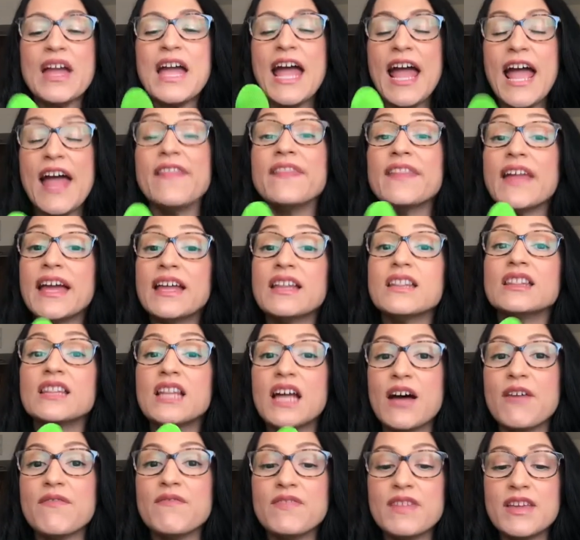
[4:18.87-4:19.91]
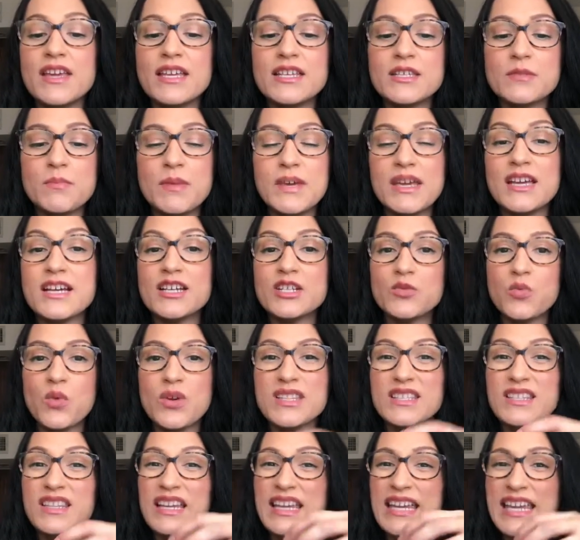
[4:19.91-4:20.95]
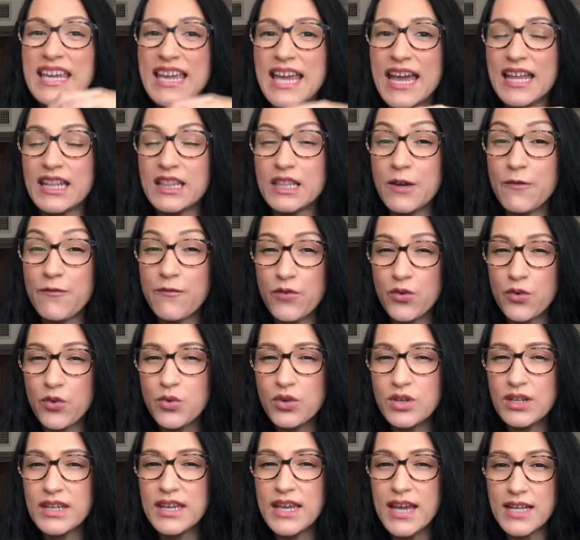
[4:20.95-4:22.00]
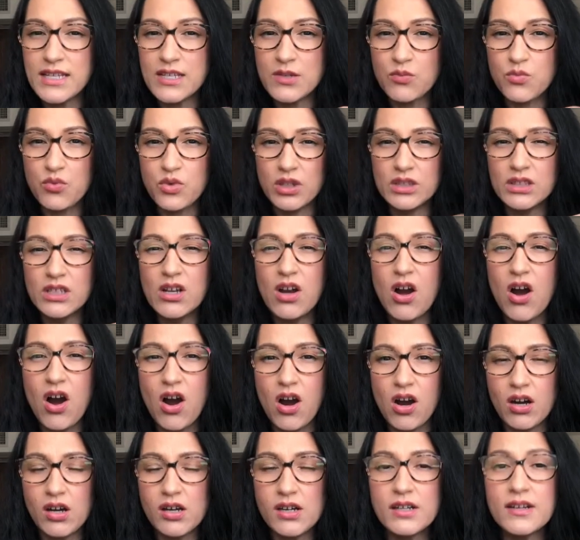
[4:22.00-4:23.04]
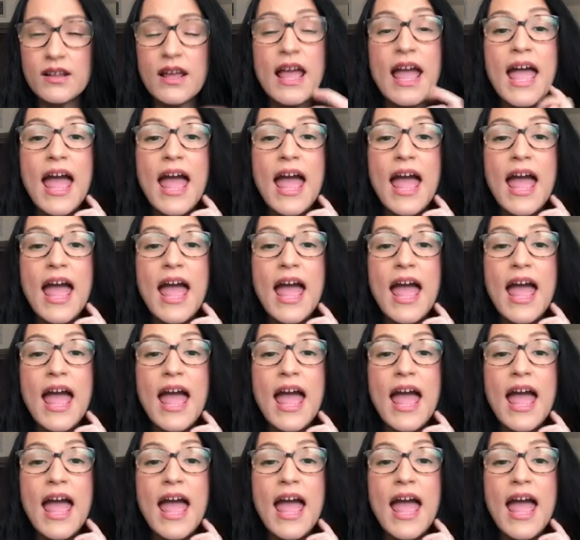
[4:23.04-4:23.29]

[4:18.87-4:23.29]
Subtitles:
And they love these because once the fruit gets really hard,